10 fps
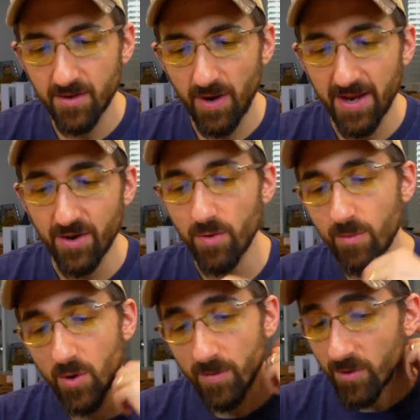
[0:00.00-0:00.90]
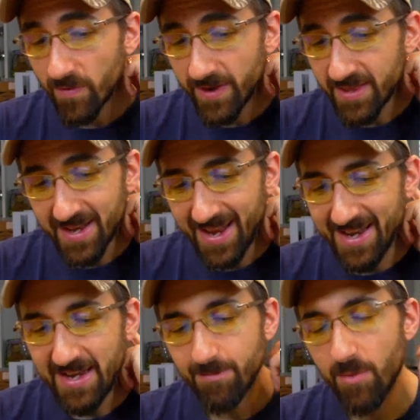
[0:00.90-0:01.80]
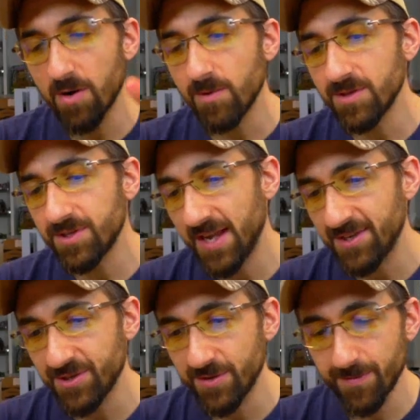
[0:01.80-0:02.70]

and no more moving than any marble statue.